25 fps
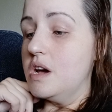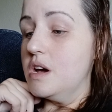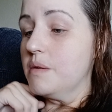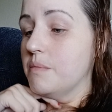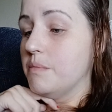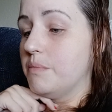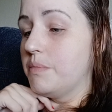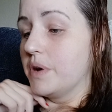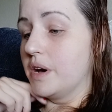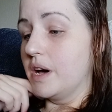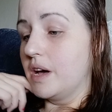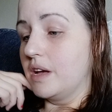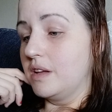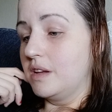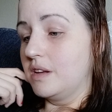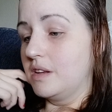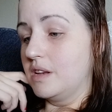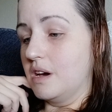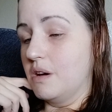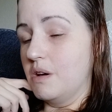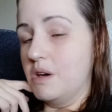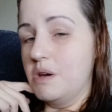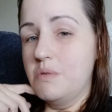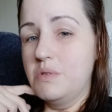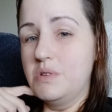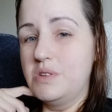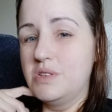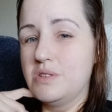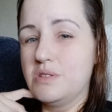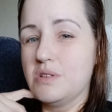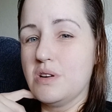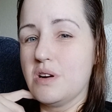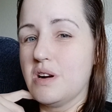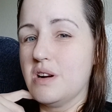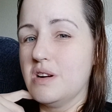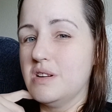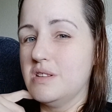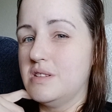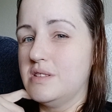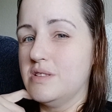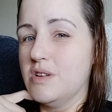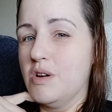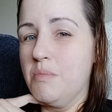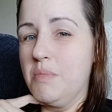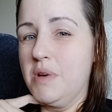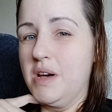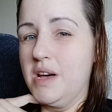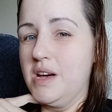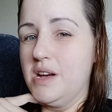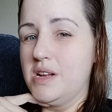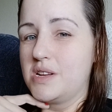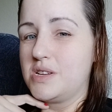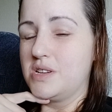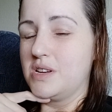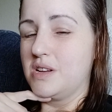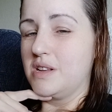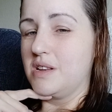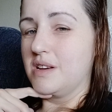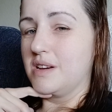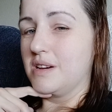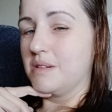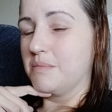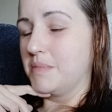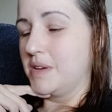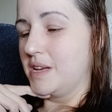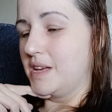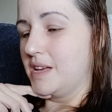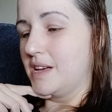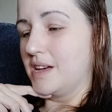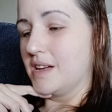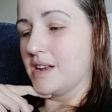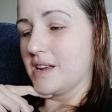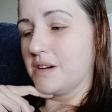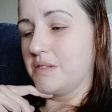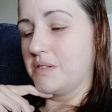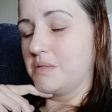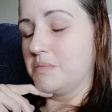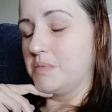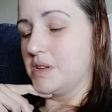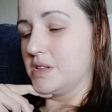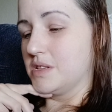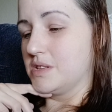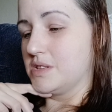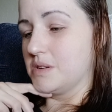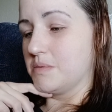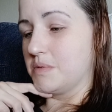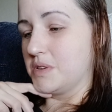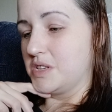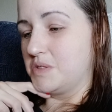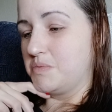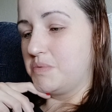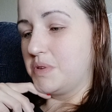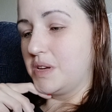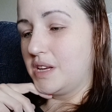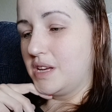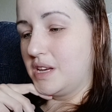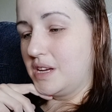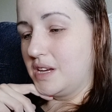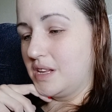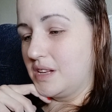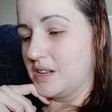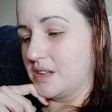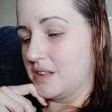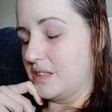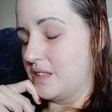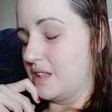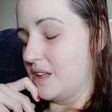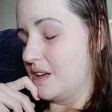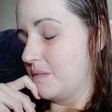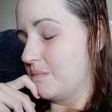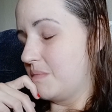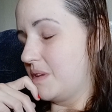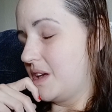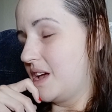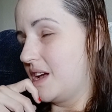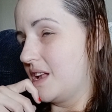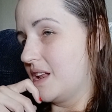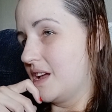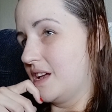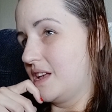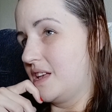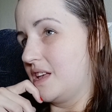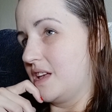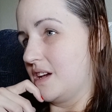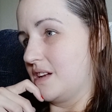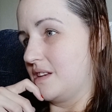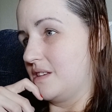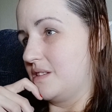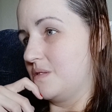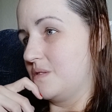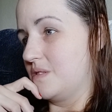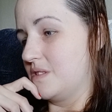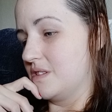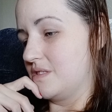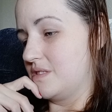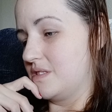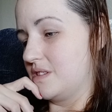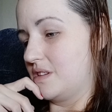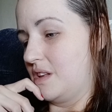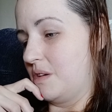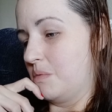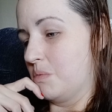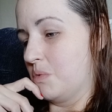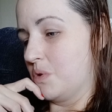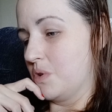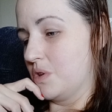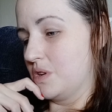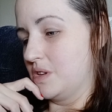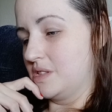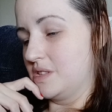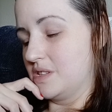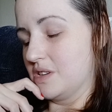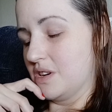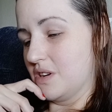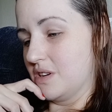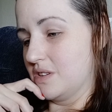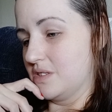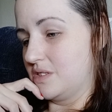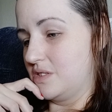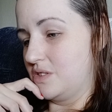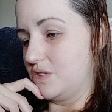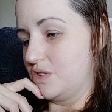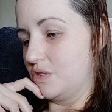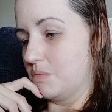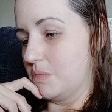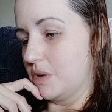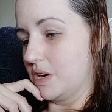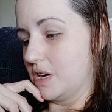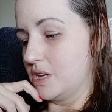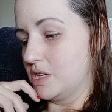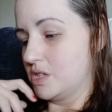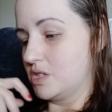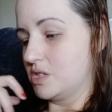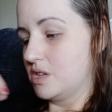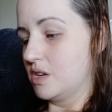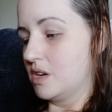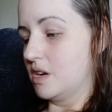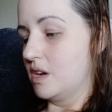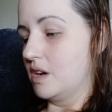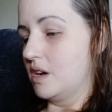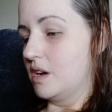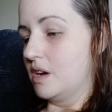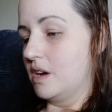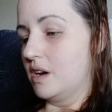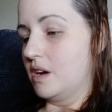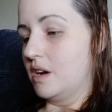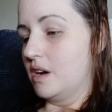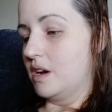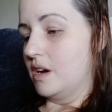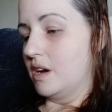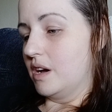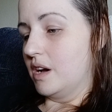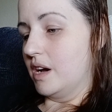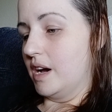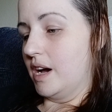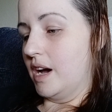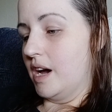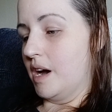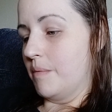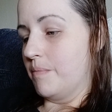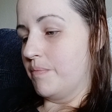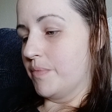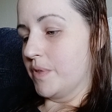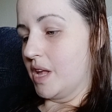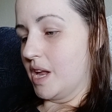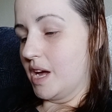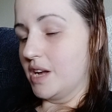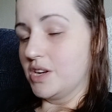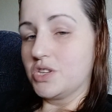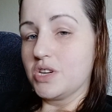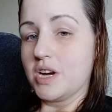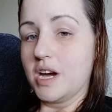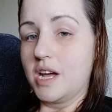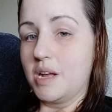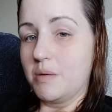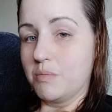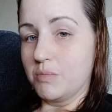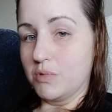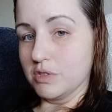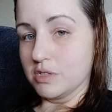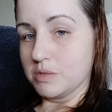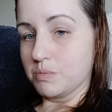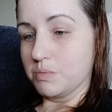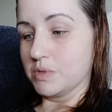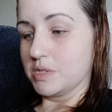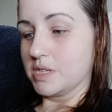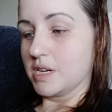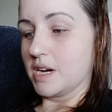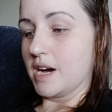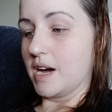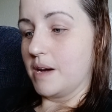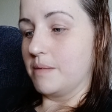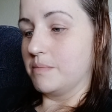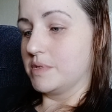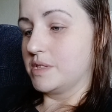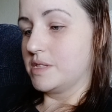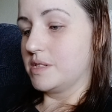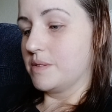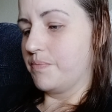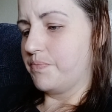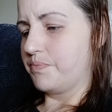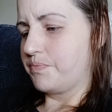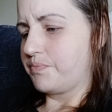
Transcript: But it would just hurt so much, and man, I would be in so much pain and think, man, I can't do this anymore. This hurts too much. And I tried it multiple times.